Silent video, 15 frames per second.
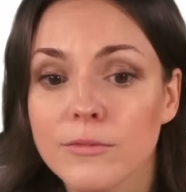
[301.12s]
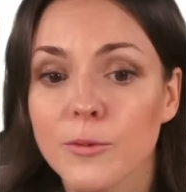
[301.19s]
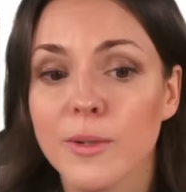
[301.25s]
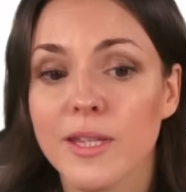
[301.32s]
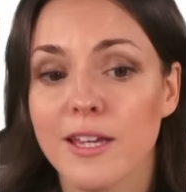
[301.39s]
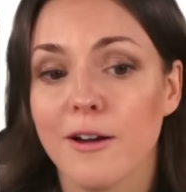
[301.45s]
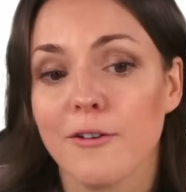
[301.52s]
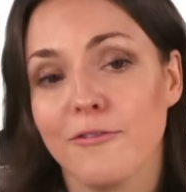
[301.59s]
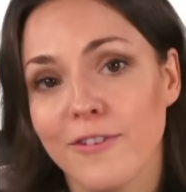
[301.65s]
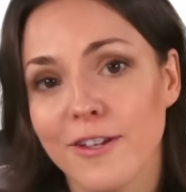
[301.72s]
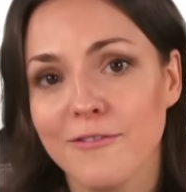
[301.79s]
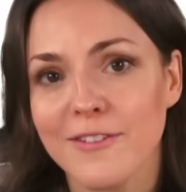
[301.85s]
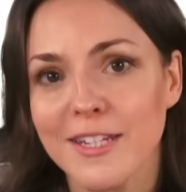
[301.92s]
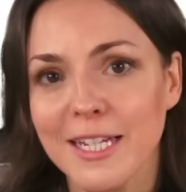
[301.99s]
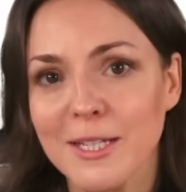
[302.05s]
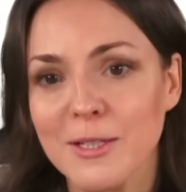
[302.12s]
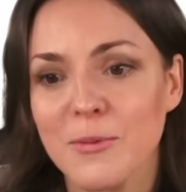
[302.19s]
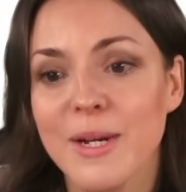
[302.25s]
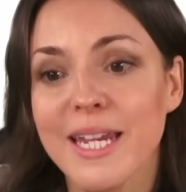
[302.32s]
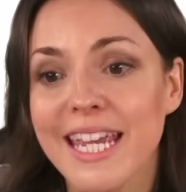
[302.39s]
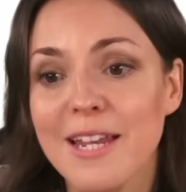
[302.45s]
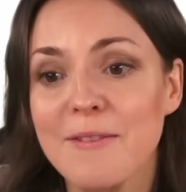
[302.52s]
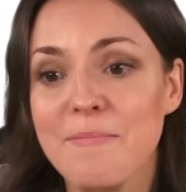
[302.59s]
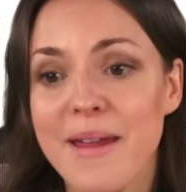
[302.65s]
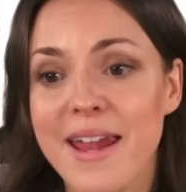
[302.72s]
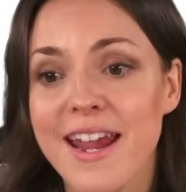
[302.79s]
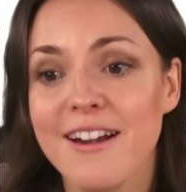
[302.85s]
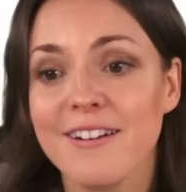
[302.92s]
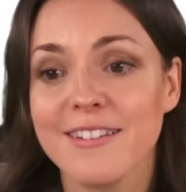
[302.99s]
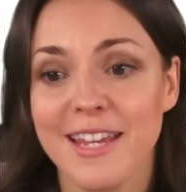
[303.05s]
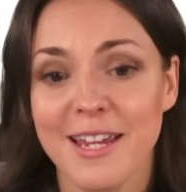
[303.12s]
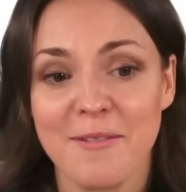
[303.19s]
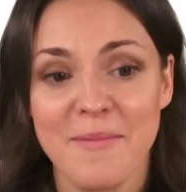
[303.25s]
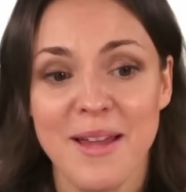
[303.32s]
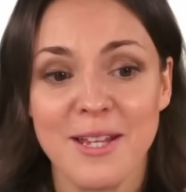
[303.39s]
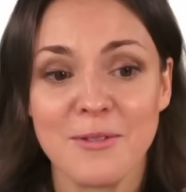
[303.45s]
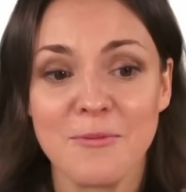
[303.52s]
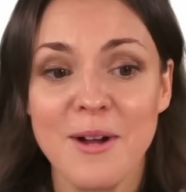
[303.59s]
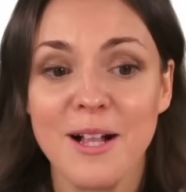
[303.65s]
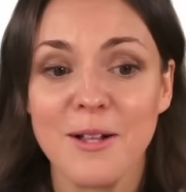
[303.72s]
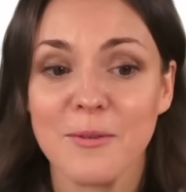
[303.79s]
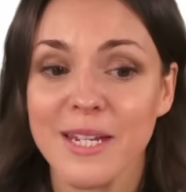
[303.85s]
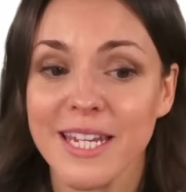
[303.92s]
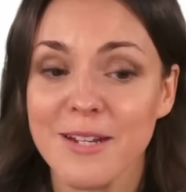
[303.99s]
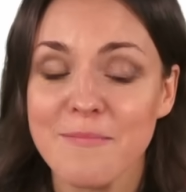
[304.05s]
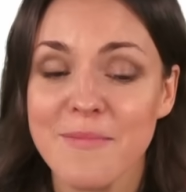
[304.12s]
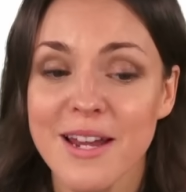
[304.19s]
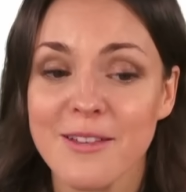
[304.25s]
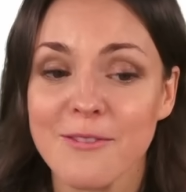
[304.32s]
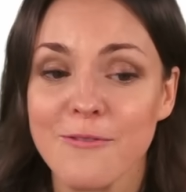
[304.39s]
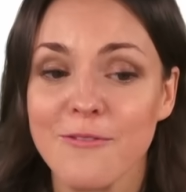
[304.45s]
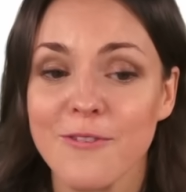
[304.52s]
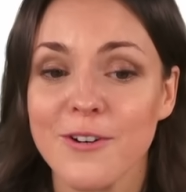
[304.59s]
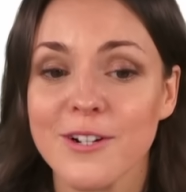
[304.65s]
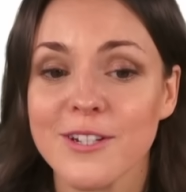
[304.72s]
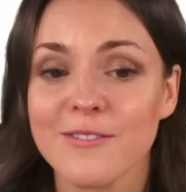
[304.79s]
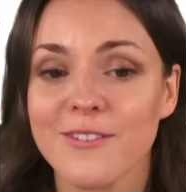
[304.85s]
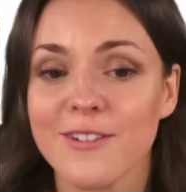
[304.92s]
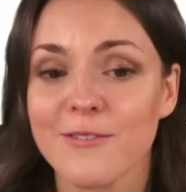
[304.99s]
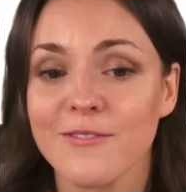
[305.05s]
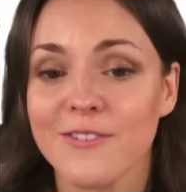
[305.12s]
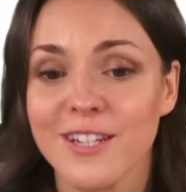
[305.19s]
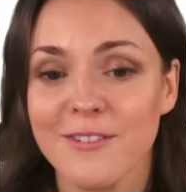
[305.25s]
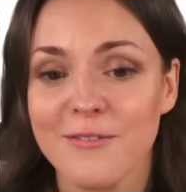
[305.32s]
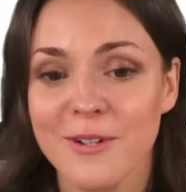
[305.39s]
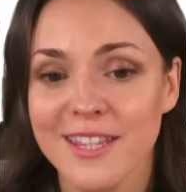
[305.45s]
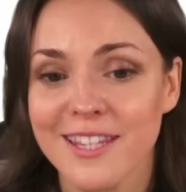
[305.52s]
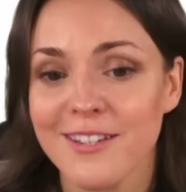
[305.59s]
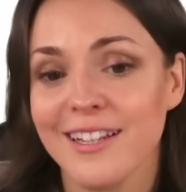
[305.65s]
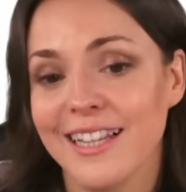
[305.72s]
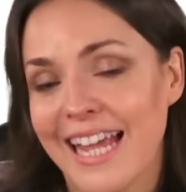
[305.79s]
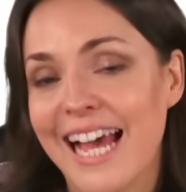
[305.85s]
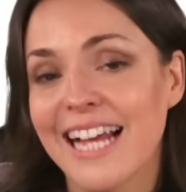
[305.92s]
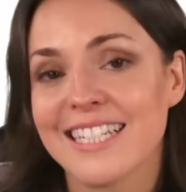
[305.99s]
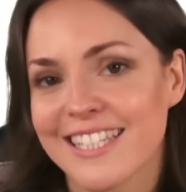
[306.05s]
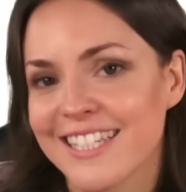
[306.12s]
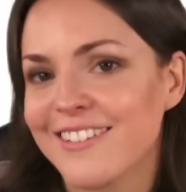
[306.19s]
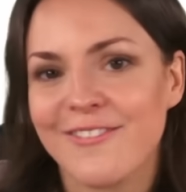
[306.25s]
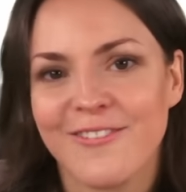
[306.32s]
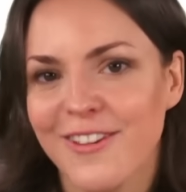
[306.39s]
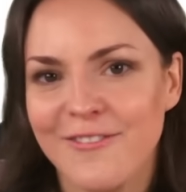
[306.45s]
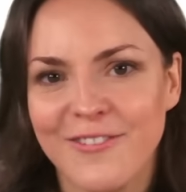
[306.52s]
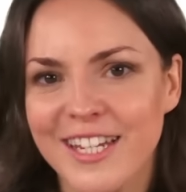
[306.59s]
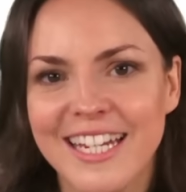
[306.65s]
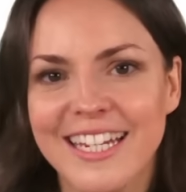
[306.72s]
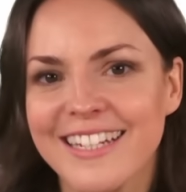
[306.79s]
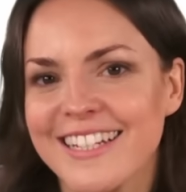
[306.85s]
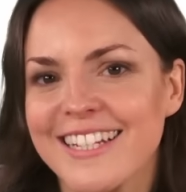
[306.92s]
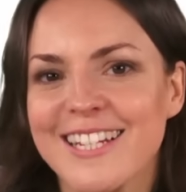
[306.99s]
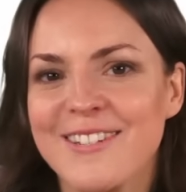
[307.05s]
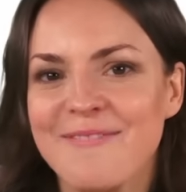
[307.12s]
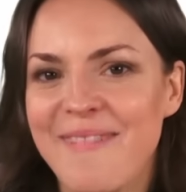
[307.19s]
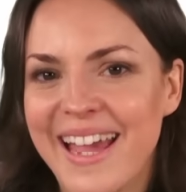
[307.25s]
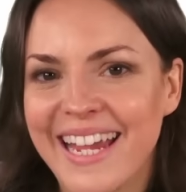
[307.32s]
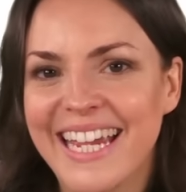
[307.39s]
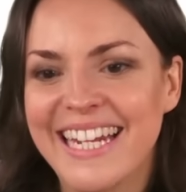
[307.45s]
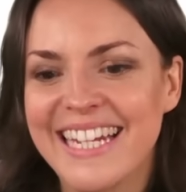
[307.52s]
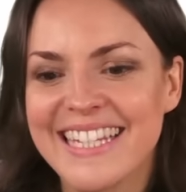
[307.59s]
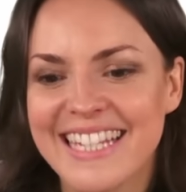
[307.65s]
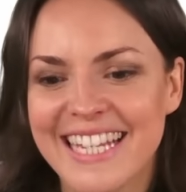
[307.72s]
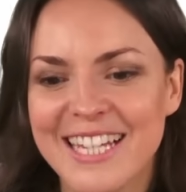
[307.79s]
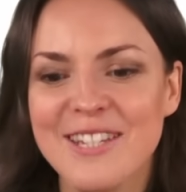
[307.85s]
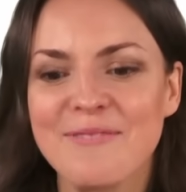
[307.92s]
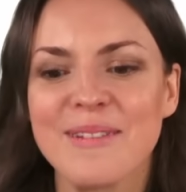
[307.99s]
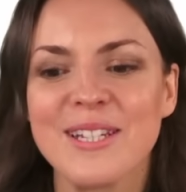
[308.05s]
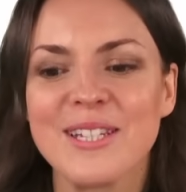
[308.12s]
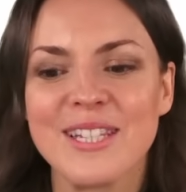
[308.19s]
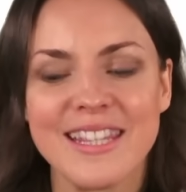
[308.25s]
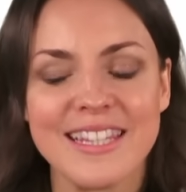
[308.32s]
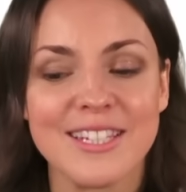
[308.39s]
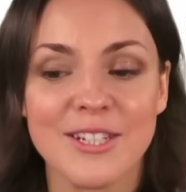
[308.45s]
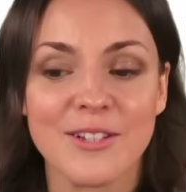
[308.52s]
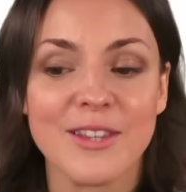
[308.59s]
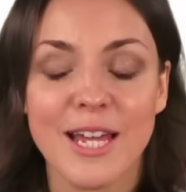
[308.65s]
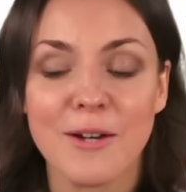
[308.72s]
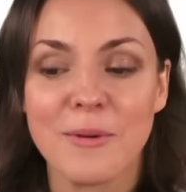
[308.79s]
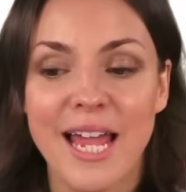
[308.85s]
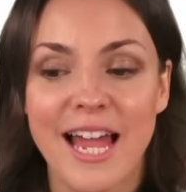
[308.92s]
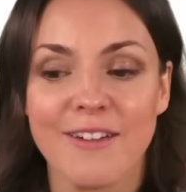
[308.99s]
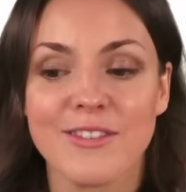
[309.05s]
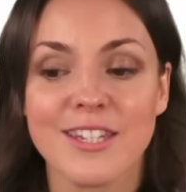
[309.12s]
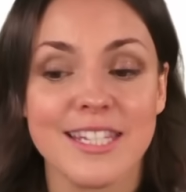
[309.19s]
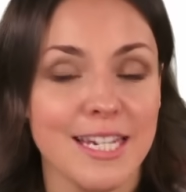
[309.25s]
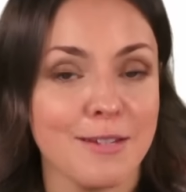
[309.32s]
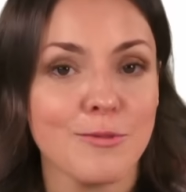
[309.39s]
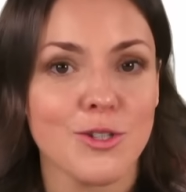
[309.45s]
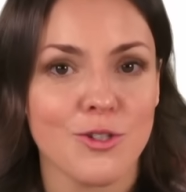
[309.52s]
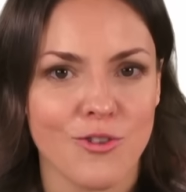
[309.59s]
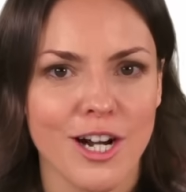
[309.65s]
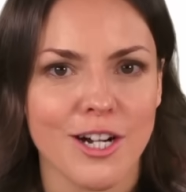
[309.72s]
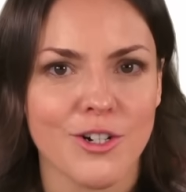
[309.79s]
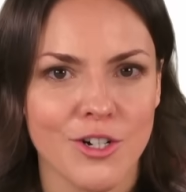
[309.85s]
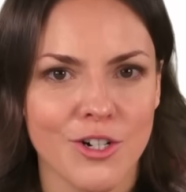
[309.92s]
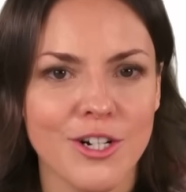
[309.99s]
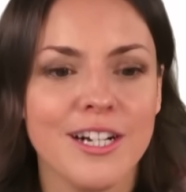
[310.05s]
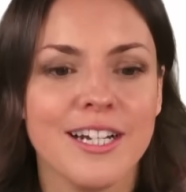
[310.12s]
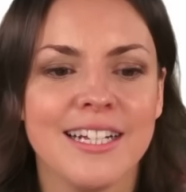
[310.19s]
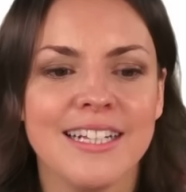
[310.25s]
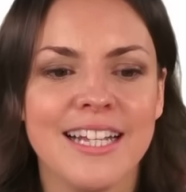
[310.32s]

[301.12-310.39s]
with our 50s. We can pair them as well. We can pair the first 50 with the last 50. It doesn't make any sense, but so that we have the same structure.